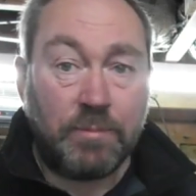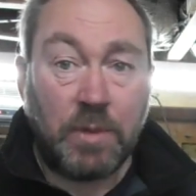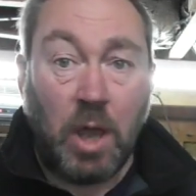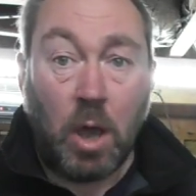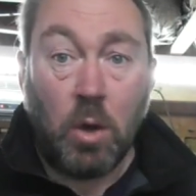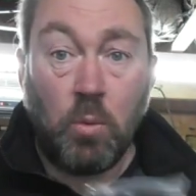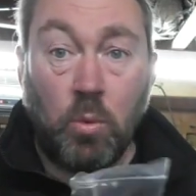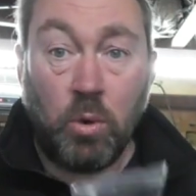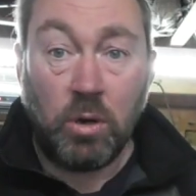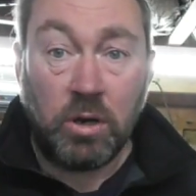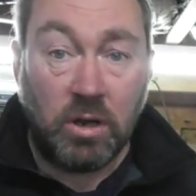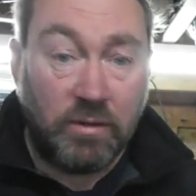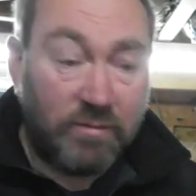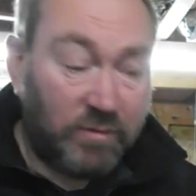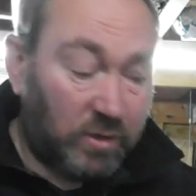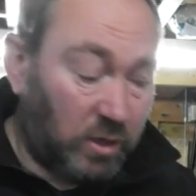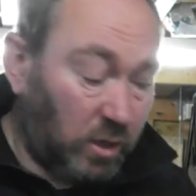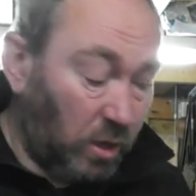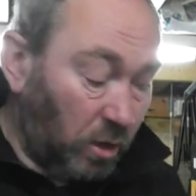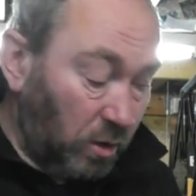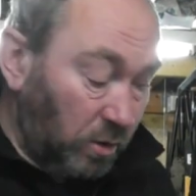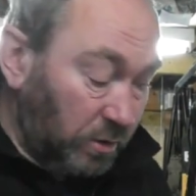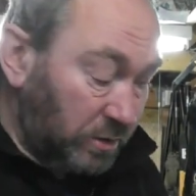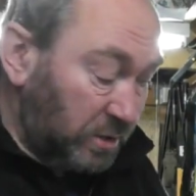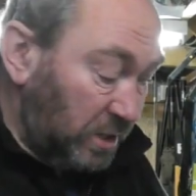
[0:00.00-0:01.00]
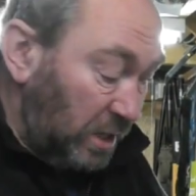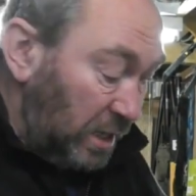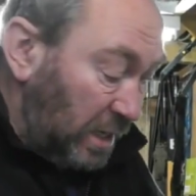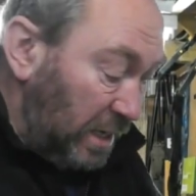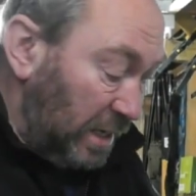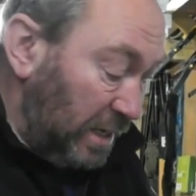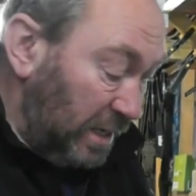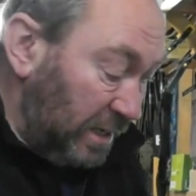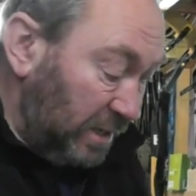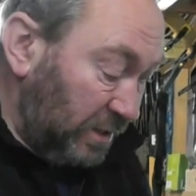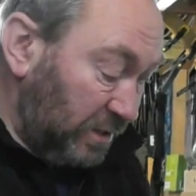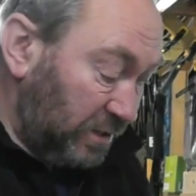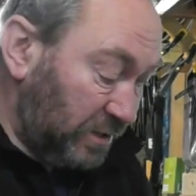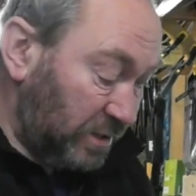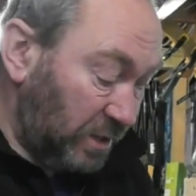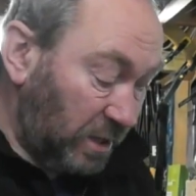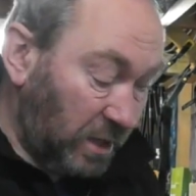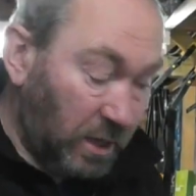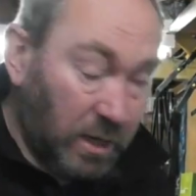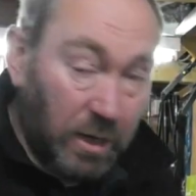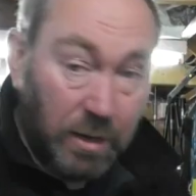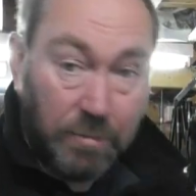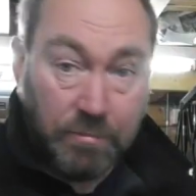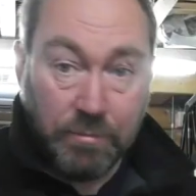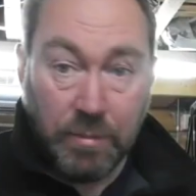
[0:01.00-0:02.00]
What I've got is
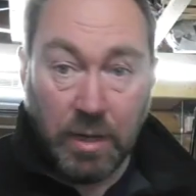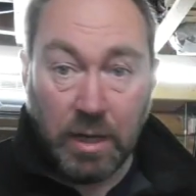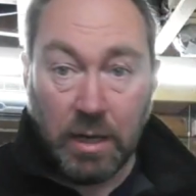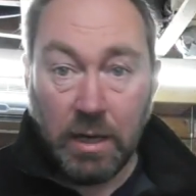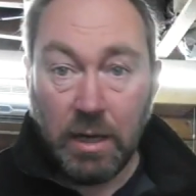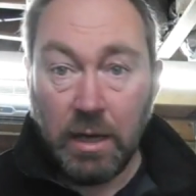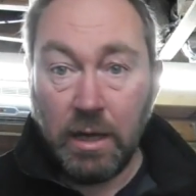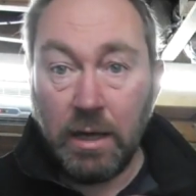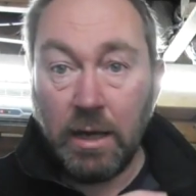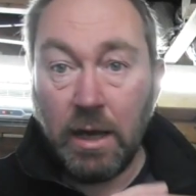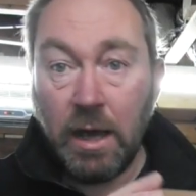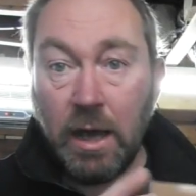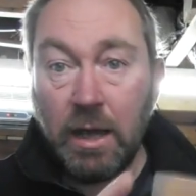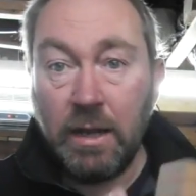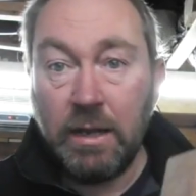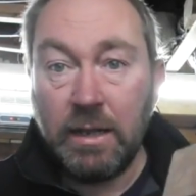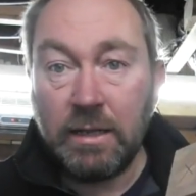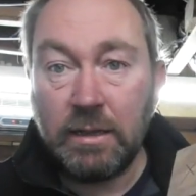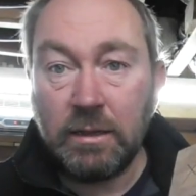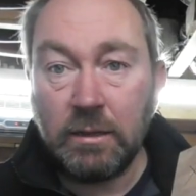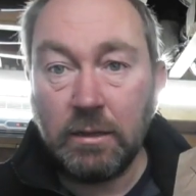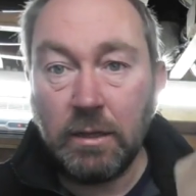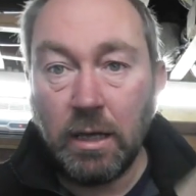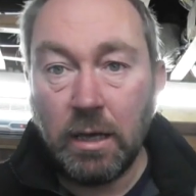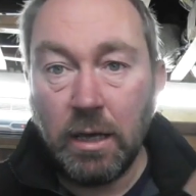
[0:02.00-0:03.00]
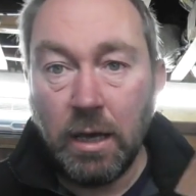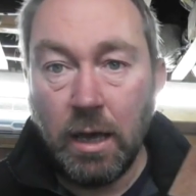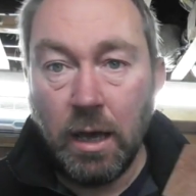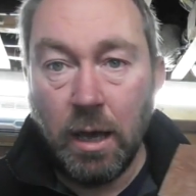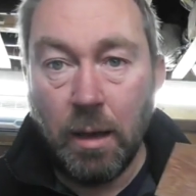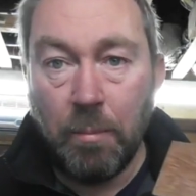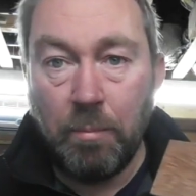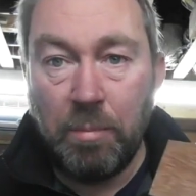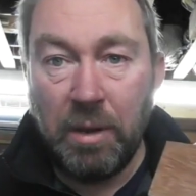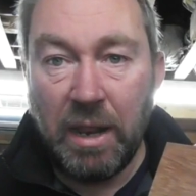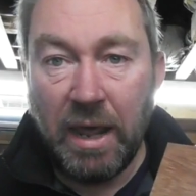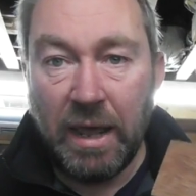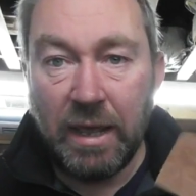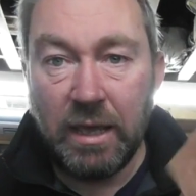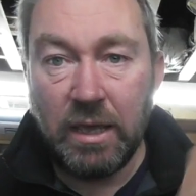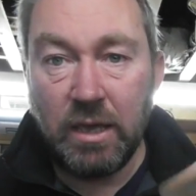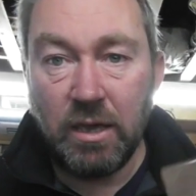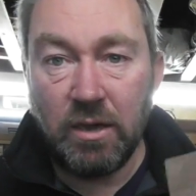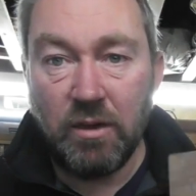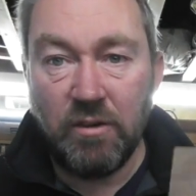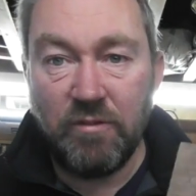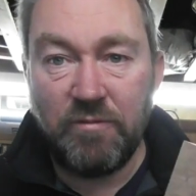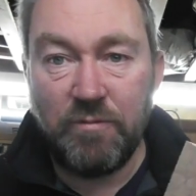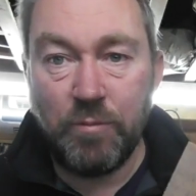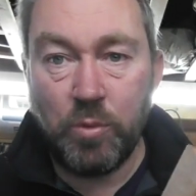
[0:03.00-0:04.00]
a little blank
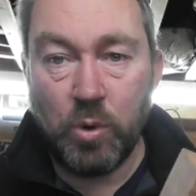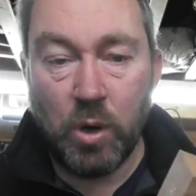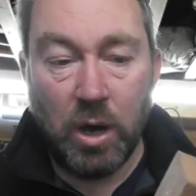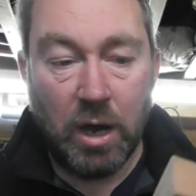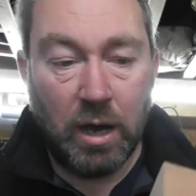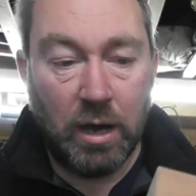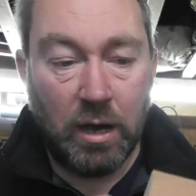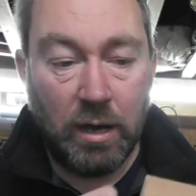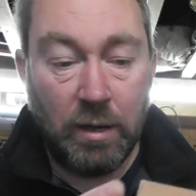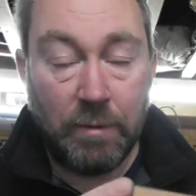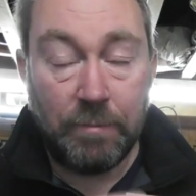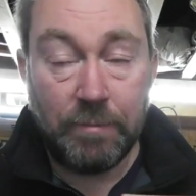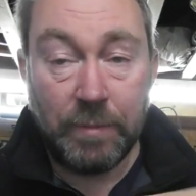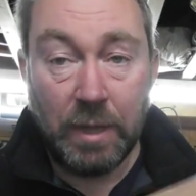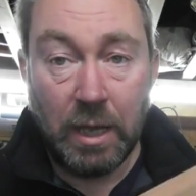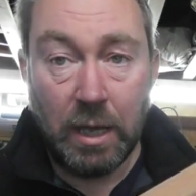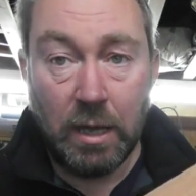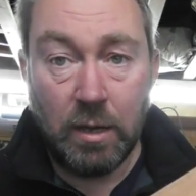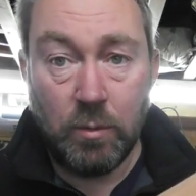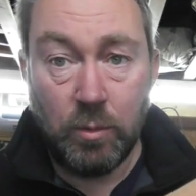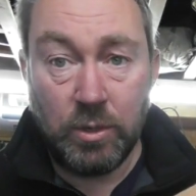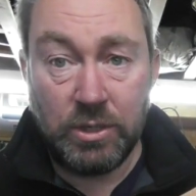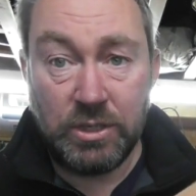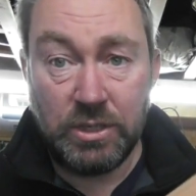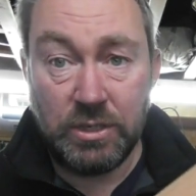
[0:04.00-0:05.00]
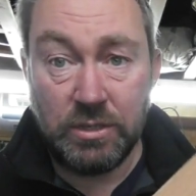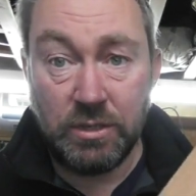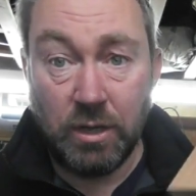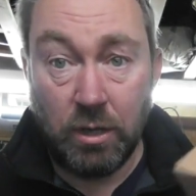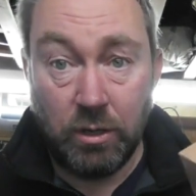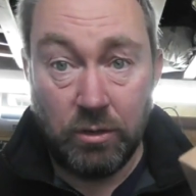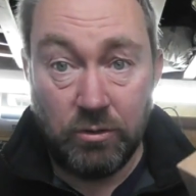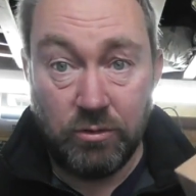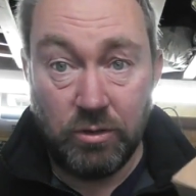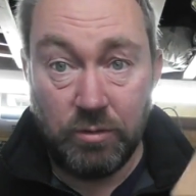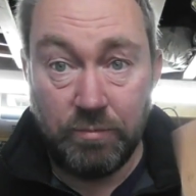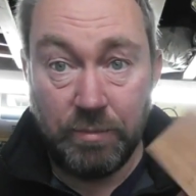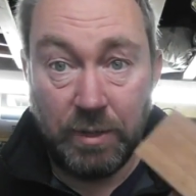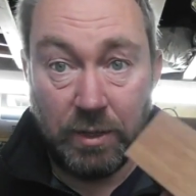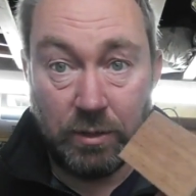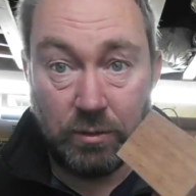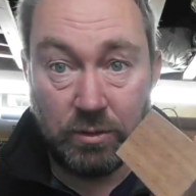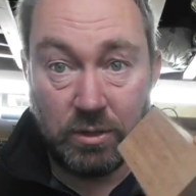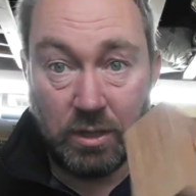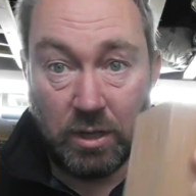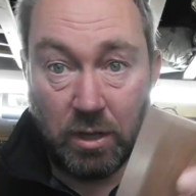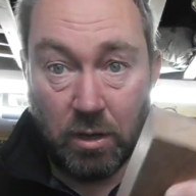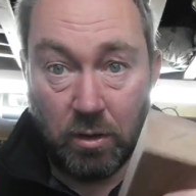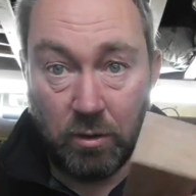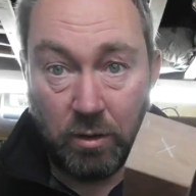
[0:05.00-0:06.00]
of bois, which is
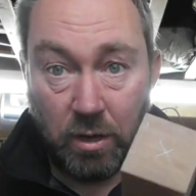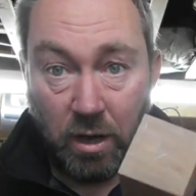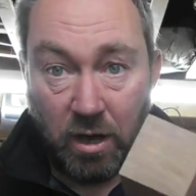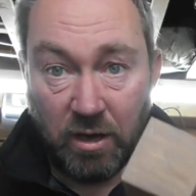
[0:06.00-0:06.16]
100mm long.